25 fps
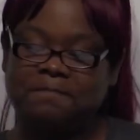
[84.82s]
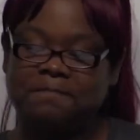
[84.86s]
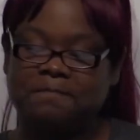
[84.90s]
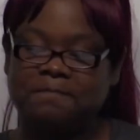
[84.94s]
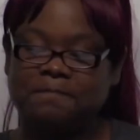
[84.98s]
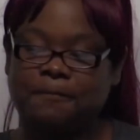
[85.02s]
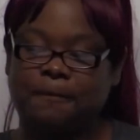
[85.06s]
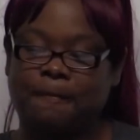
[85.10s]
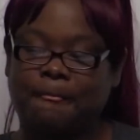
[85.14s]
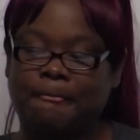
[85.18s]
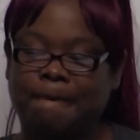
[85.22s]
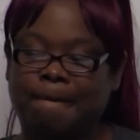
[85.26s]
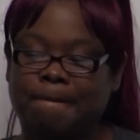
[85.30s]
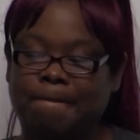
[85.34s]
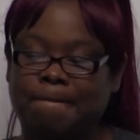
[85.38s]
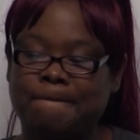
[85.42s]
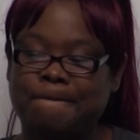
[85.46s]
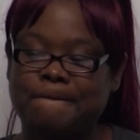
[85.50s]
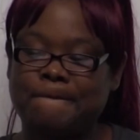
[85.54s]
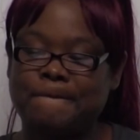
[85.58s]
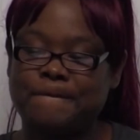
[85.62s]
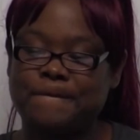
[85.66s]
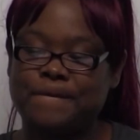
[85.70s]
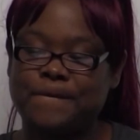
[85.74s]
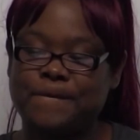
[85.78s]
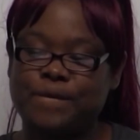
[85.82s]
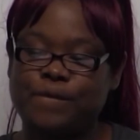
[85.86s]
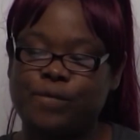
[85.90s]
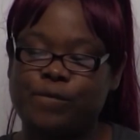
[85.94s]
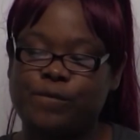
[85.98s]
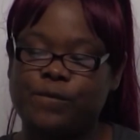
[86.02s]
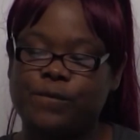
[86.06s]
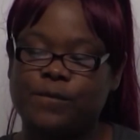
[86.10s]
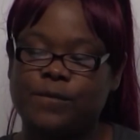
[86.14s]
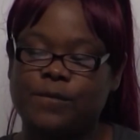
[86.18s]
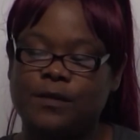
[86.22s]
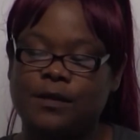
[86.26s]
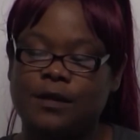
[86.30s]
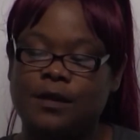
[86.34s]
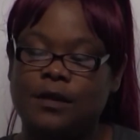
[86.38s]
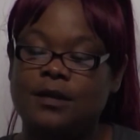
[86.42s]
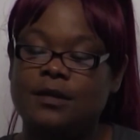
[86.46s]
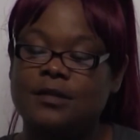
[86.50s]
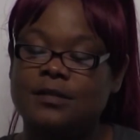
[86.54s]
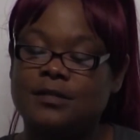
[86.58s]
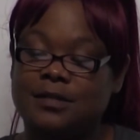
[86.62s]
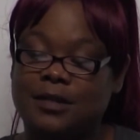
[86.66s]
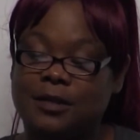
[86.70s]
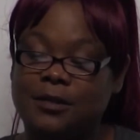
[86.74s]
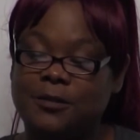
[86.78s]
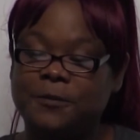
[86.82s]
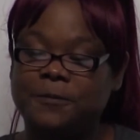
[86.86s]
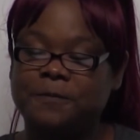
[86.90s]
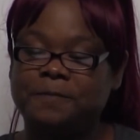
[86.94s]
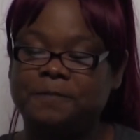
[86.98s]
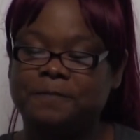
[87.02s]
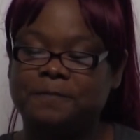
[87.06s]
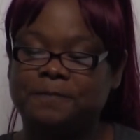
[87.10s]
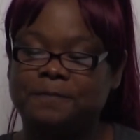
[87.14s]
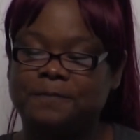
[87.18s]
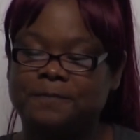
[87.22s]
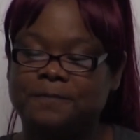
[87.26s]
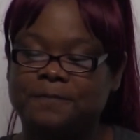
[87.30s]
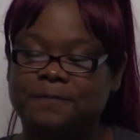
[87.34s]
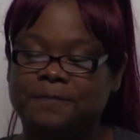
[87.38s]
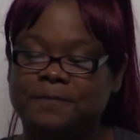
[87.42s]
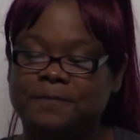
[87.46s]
Cameron Brewer, Twin States News.